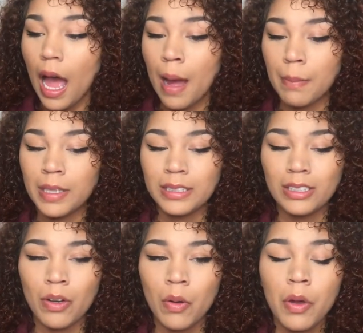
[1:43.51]
Um, these
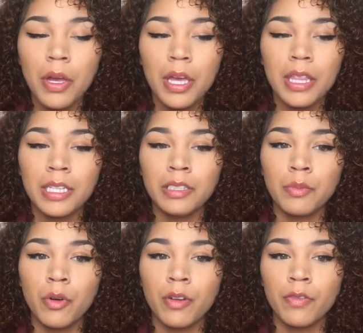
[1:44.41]
so these are
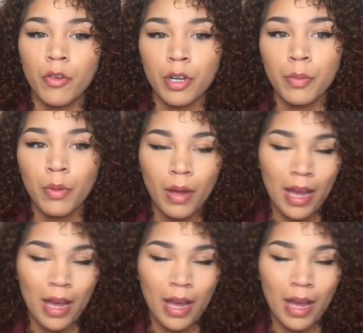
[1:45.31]
more affordable.